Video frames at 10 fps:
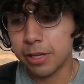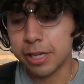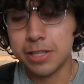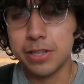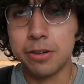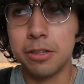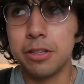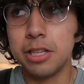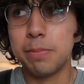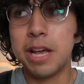like I said
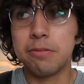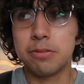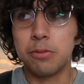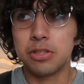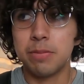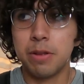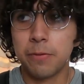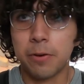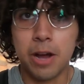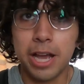earlier, this bag was mostly meant
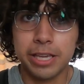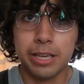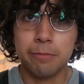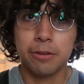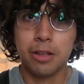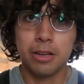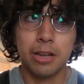for hiking and whatnot,